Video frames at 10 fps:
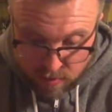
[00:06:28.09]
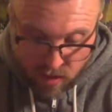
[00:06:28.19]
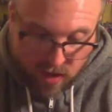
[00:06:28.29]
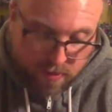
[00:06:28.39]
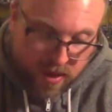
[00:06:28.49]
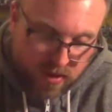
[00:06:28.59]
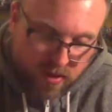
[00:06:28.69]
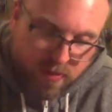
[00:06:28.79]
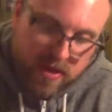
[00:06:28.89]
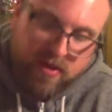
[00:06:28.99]
But I picked
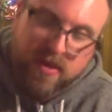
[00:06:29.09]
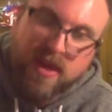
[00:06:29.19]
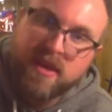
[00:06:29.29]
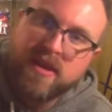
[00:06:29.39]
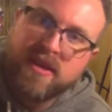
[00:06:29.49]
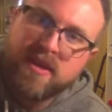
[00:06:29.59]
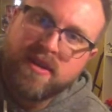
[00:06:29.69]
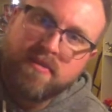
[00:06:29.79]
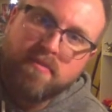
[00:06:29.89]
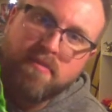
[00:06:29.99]
up another
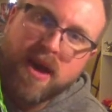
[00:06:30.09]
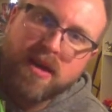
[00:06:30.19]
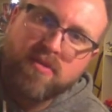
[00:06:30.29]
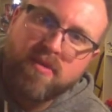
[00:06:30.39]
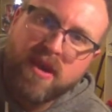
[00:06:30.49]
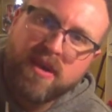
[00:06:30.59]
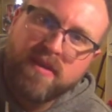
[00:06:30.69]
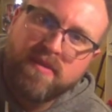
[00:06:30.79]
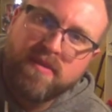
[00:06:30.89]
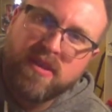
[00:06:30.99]
Max Ray
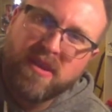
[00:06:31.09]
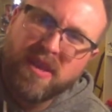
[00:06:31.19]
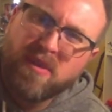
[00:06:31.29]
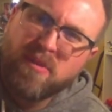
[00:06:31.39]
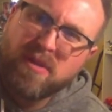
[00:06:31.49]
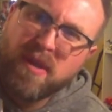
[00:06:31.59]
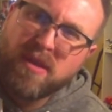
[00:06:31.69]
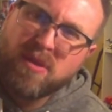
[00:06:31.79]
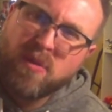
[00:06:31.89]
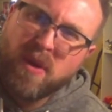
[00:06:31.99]
for, I think it was
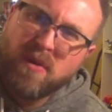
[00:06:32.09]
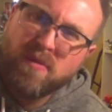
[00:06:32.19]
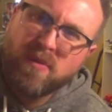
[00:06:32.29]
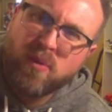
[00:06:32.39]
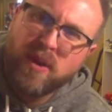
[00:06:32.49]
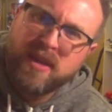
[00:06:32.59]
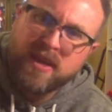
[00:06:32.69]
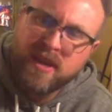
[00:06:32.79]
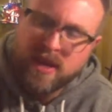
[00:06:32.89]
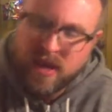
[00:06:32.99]
about 12 quid.
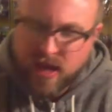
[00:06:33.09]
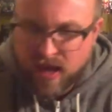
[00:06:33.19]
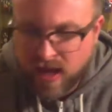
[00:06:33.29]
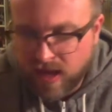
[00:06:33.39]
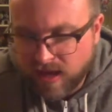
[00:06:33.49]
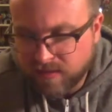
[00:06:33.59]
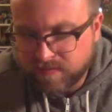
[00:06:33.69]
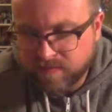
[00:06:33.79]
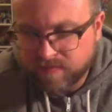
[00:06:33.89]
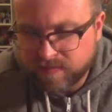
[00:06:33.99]

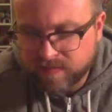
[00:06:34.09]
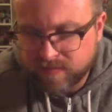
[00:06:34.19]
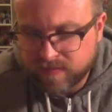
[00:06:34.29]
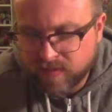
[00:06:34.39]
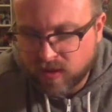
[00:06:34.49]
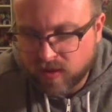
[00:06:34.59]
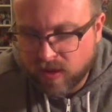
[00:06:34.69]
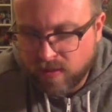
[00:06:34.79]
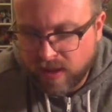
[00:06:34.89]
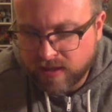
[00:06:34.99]
Not
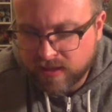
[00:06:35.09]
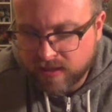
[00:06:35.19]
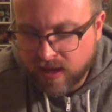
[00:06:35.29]
too bad.